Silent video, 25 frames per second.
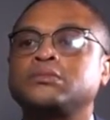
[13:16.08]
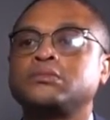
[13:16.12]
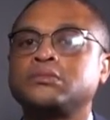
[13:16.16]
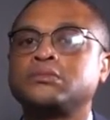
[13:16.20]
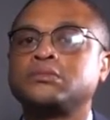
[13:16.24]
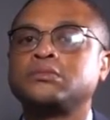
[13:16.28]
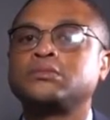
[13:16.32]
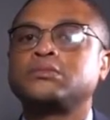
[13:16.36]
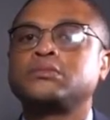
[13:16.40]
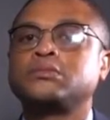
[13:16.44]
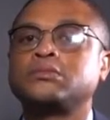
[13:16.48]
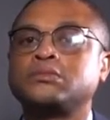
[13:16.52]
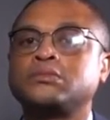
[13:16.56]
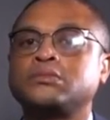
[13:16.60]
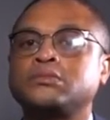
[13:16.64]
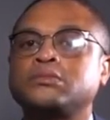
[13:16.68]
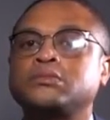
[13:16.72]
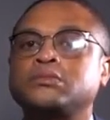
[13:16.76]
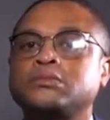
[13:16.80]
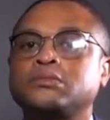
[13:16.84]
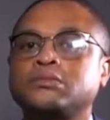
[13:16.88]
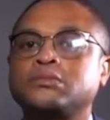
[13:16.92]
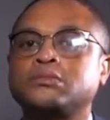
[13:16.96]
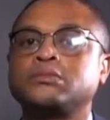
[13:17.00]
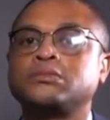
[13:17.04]

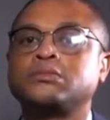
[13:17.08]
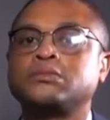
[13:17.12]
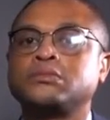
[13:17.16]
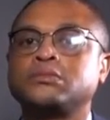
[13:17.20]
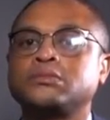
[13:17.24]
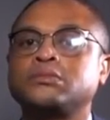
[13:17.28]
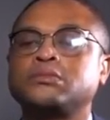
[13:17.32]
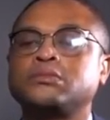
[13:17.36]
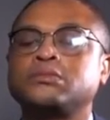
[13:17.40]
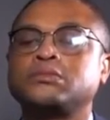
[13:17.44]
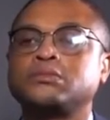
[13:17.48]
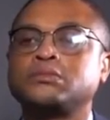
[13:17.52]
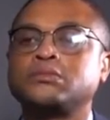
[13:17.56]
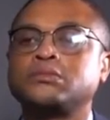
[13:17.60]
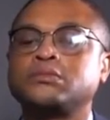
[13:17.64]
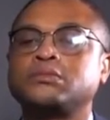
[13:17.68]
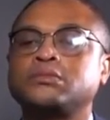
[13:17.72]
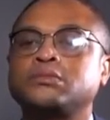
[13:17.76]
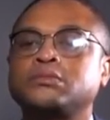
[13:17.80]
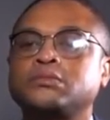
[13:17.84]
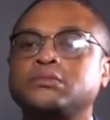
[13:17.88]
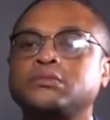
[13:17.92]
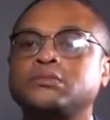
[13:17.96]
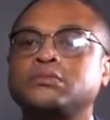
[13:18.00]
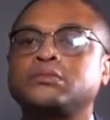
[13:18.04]

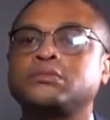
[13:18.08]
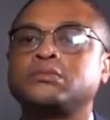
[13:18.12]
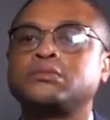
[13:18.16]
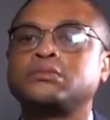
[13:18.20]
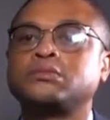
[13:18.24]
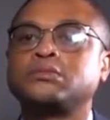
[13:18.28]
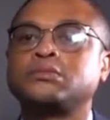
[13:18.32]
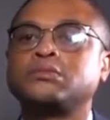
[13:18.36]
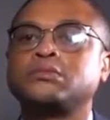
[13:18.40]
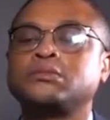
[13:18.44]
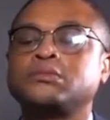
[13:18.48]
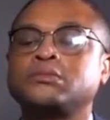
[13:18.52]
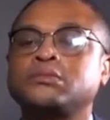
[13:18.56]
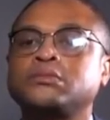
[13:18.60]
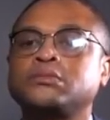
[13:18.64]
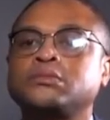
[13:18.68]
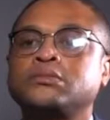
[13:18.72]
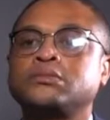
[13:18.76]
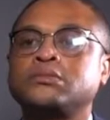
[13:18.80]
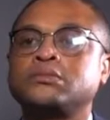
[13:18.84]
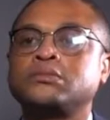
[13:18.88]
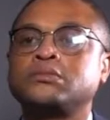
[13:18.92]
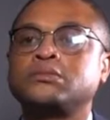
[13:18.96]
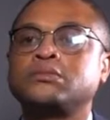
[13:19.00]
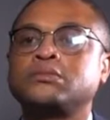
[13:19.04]

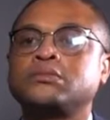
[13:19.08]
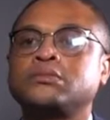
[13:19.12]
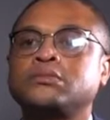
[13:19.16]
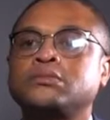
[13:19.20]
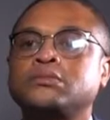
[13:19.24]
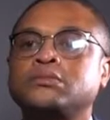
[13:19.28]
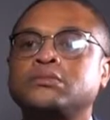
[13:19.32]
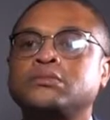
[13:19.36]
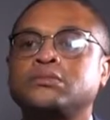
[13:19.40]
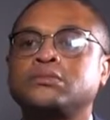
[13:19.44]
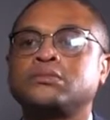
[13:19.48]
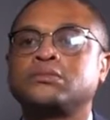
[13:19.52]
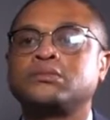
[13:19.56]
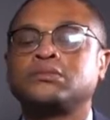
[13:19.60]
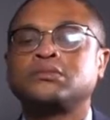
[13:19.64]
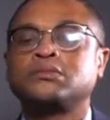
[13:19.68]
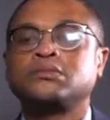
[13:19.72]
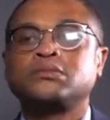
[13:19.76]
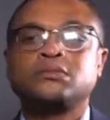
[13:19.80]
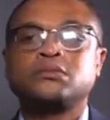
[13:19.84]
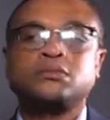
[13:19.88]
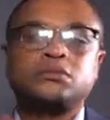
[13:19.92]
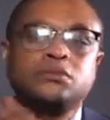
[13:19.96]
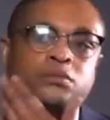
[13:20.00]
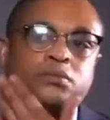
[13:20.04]

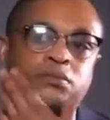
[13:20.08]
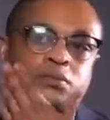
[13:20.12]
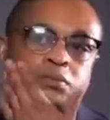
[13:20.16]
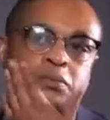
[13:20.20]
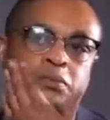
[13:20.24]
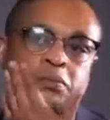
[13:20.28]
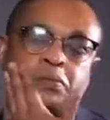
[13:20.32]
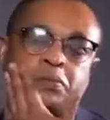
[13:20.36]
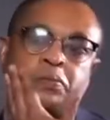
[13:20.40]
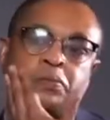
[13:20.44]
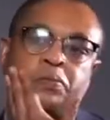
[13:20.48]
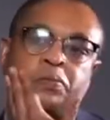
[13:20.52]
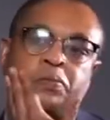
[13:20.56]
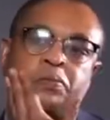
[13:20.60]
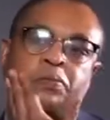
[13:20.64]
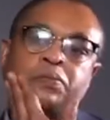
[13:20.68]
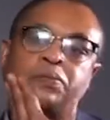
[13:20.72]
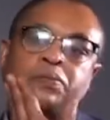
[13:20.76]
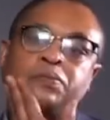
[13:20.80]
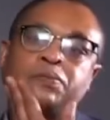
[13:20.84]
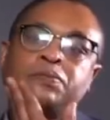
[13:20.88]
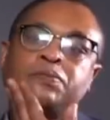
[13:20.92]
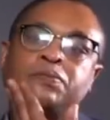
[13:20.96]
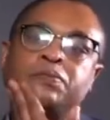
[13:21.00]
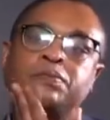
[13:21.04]

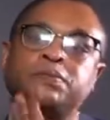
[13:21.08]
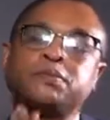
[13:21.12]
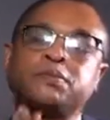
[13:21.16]
[no speech]